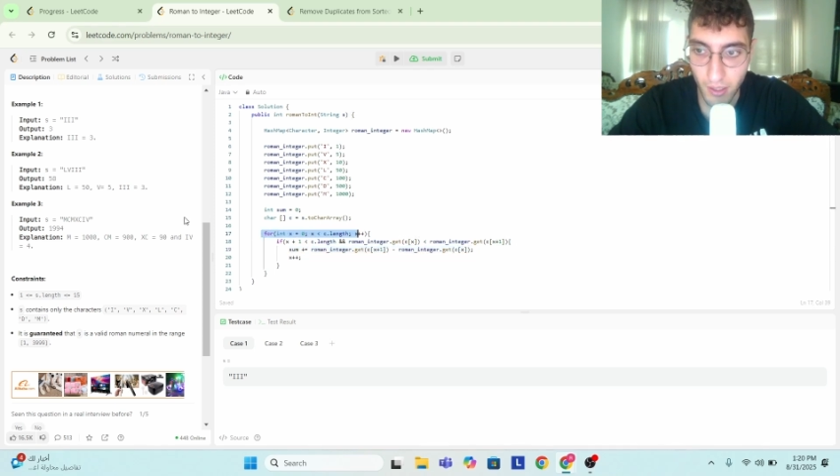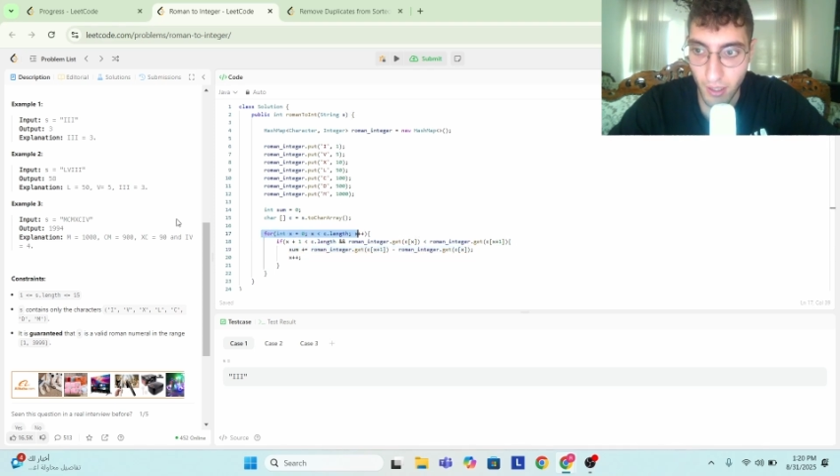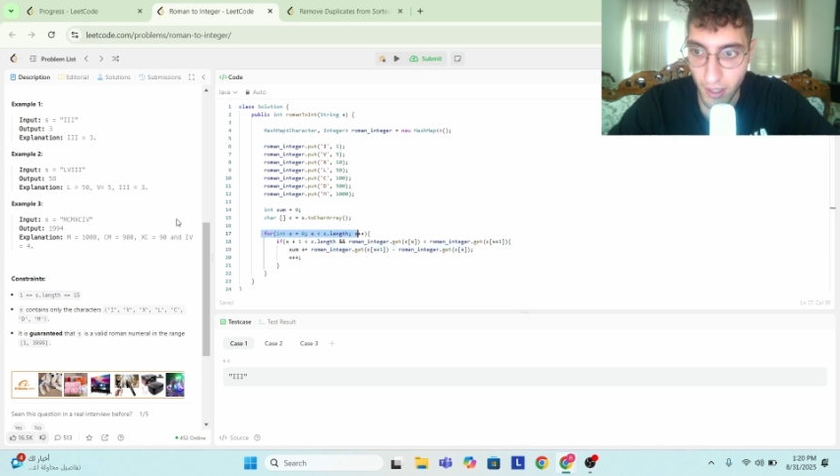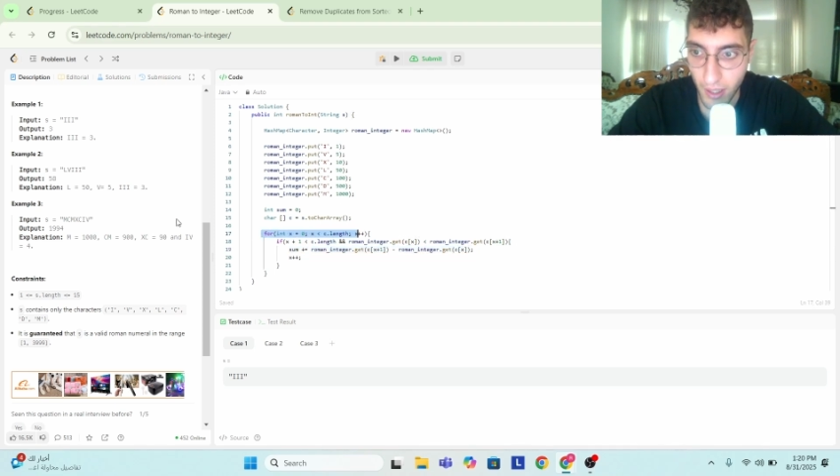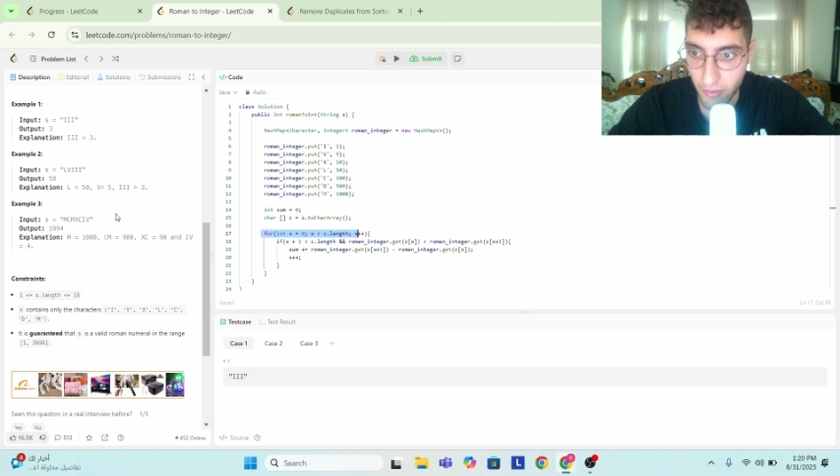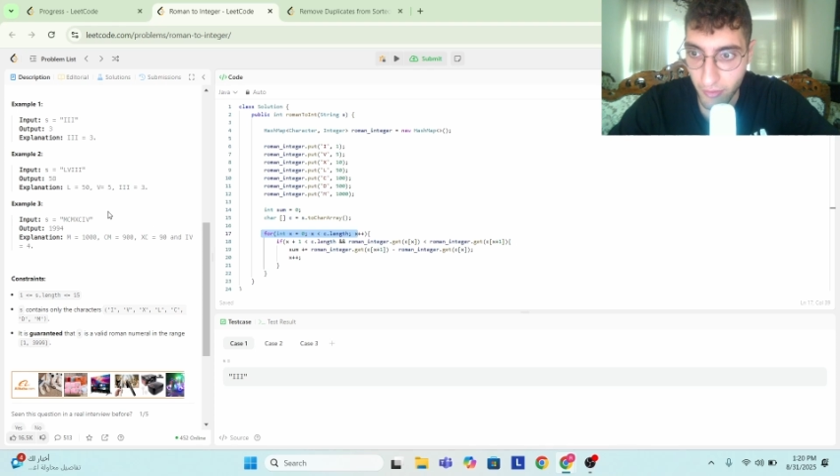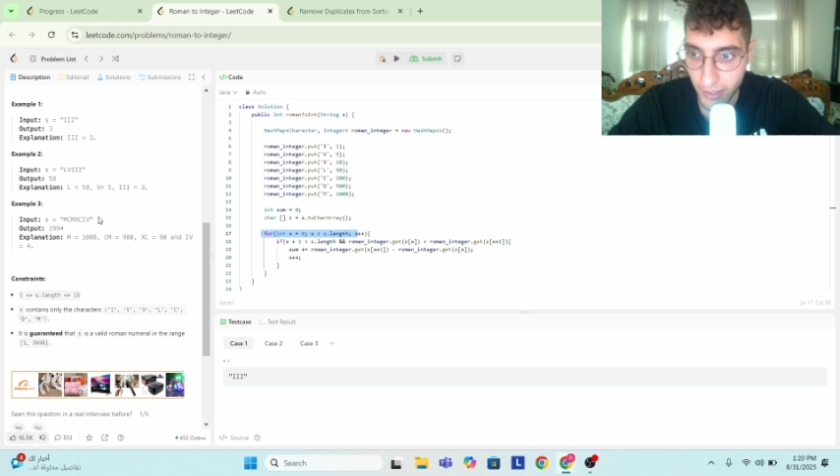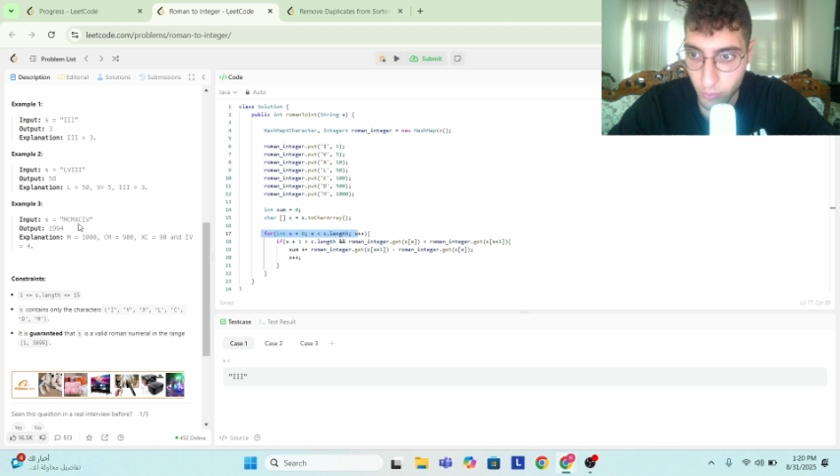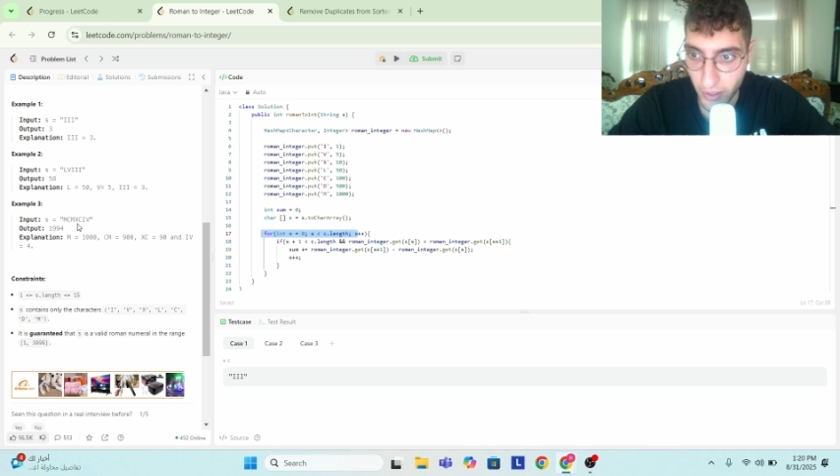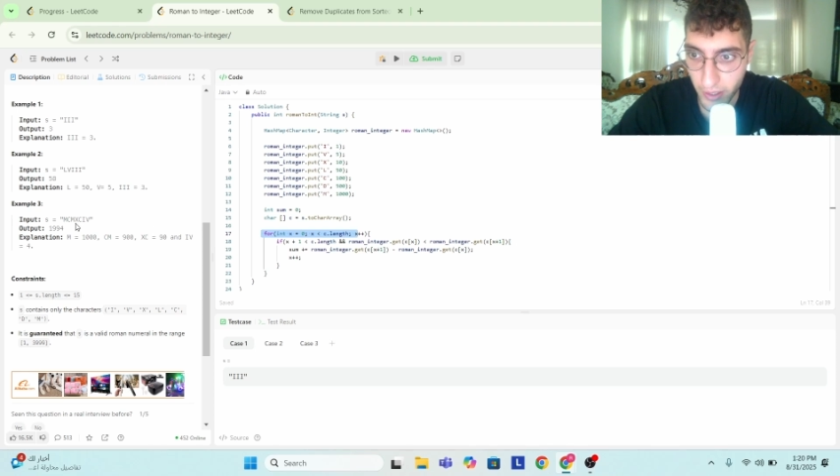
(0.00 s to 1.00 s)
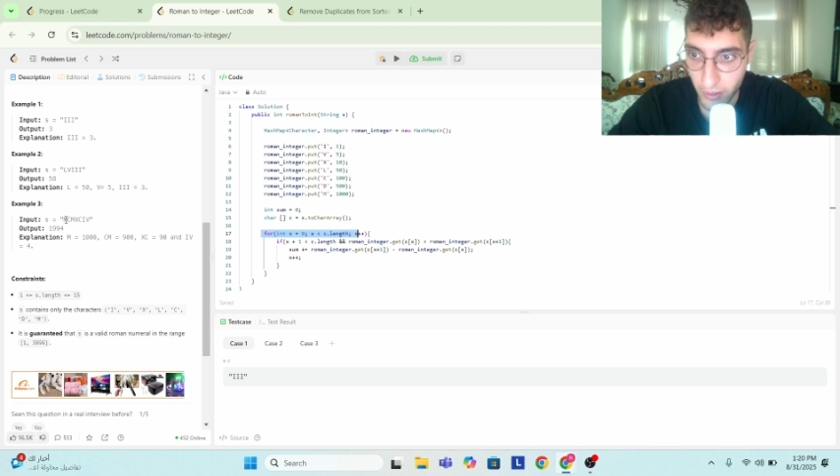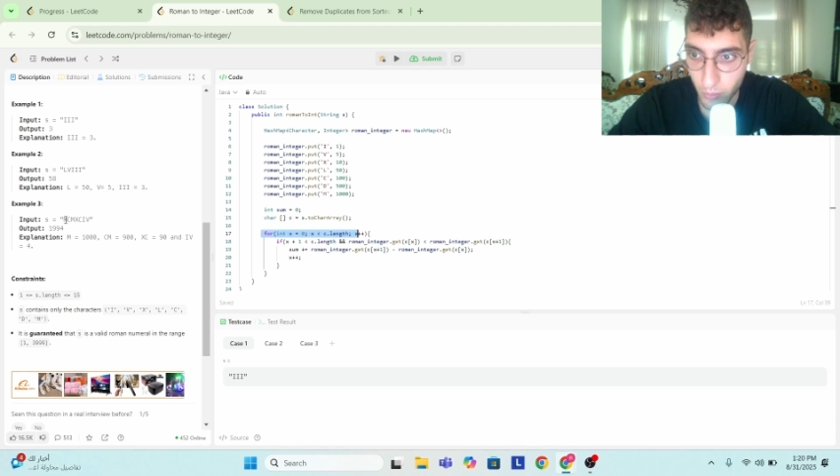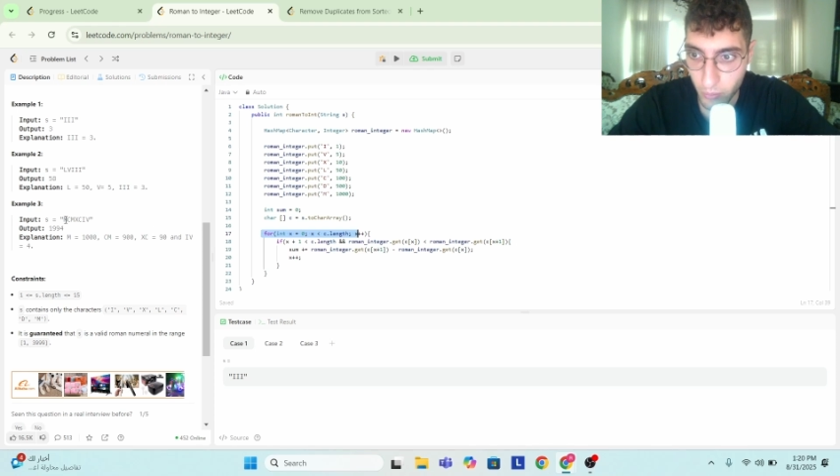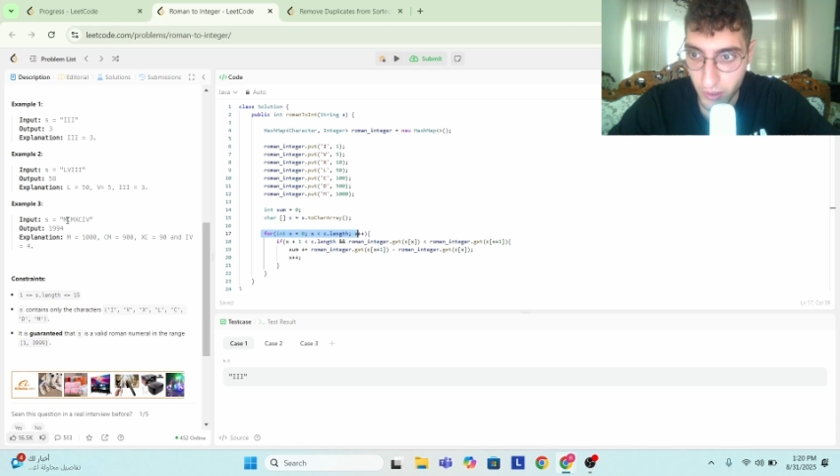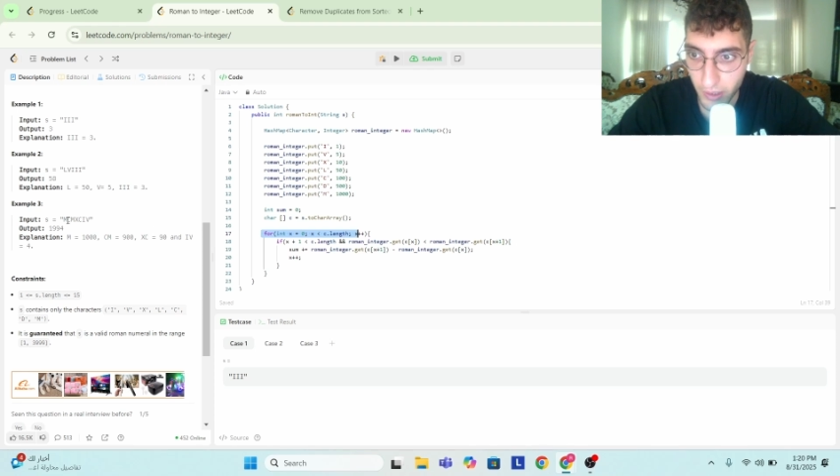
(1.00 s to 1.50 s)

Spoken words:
and that way we